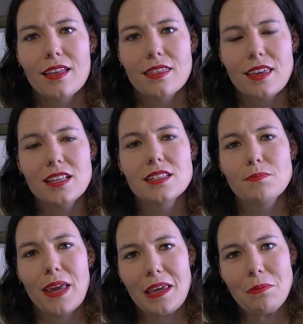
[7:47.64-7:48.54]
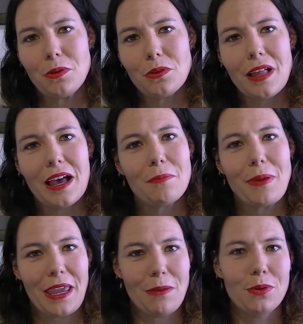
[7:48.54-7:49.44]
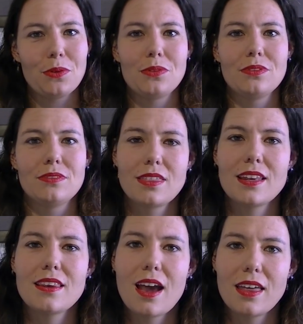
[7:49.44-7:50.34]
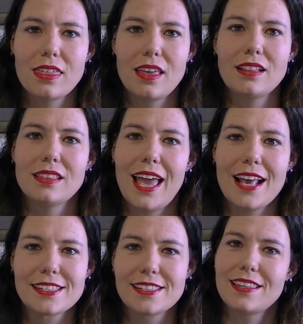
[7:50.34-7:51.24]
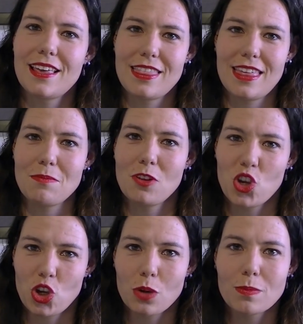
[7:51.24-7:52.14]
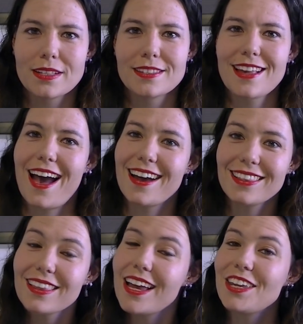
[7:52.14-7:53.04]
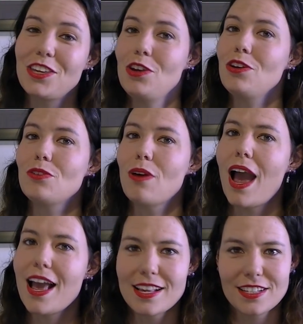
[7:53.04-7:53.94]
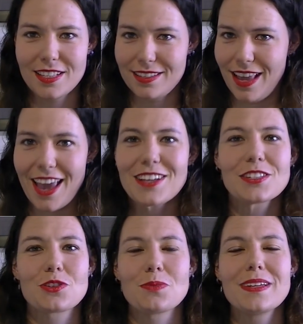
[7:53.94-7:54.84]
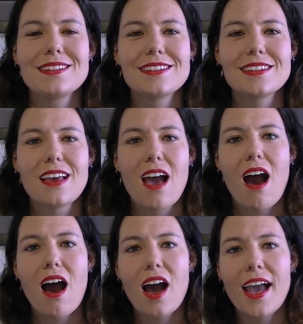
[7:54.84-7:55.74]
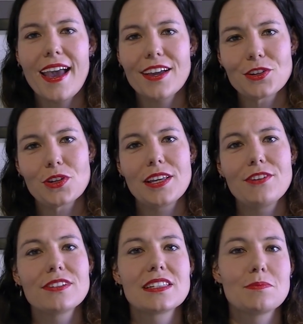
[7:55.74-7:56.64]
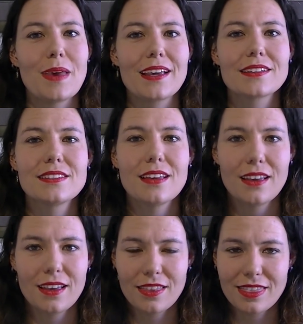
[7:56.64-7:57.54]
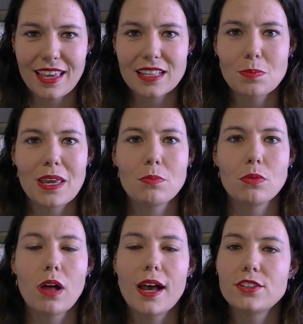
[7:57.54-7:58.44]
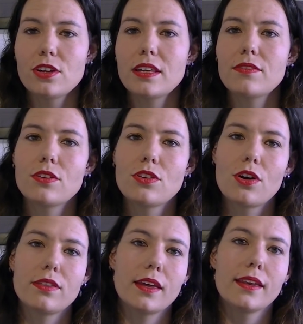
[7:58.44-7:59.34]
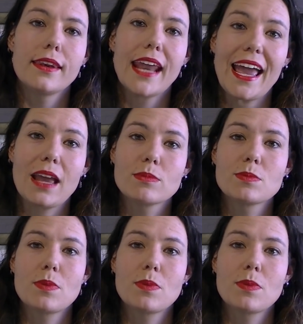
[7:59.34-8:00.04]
These people are people. They're nothing less than humans, unlike you, excrement. I actually respect these people. I don't even know their names,